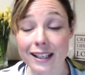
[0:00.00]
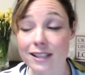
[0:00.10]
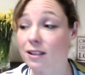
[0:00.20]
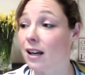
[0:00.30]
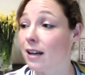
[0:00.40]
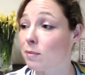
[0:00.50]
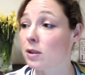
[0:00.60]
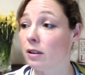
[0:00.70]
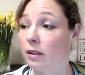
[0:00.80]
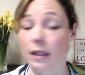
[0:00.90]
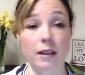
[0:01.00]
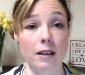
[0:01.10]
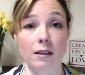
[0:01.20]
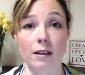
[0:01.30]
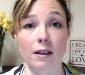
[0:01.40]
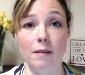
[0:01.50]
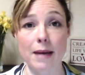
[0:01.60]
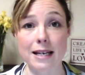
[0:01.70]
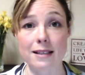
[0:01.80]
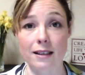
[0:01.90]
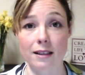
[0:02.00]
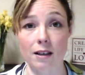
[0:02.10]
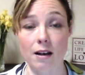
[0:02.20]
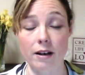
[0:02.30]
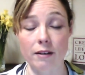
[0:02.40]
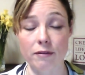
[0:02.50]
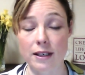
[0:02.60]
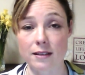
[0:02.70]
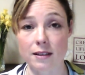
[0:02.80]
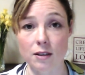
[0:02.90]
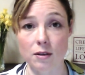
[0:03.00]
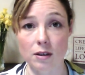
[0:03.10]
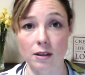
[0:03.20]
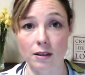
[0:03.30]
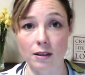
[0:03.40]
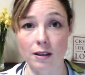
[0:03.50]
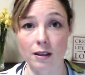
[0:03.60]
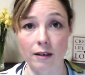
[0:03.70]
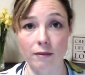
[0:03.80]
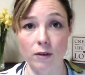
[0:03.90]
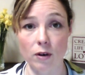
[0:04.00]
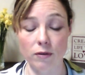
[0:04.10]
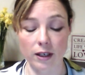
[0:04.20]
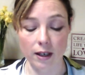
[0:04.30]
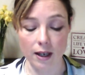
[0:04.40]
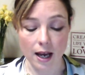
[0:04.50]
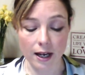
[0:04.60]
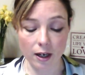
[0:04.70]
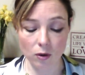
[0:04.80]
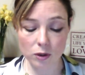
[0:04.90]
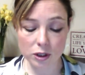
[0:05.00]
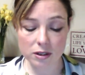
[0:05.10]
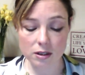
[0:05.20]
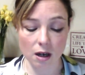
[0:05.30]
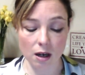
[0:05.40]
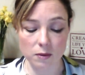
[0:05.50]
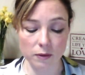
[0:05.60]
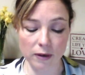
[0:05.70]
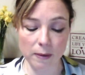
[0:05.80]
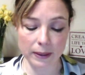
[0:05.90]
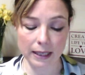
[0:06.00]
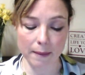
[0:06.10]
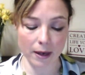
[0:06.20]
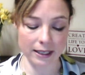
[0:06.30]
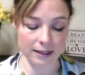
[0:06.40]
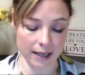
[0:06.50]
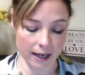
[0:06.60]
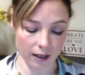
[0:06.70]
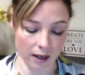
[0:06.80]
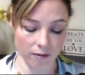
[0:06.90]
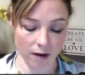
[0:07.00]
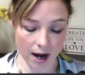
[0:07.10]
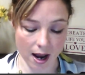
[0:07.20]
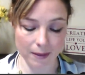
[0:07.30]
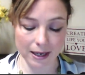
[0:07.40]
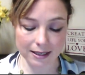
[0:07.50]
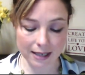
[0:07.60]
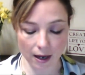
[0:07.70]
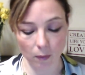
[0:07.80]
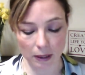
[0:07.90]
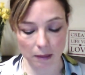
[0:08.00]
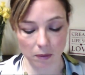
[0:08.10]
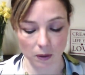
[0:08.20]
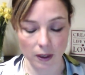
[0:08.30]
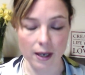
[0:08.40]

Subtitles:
It's absolutely amazing, the kind of things that you can get involved in. And it all just starts with flipping that mindset and going, right, I'm here to help people.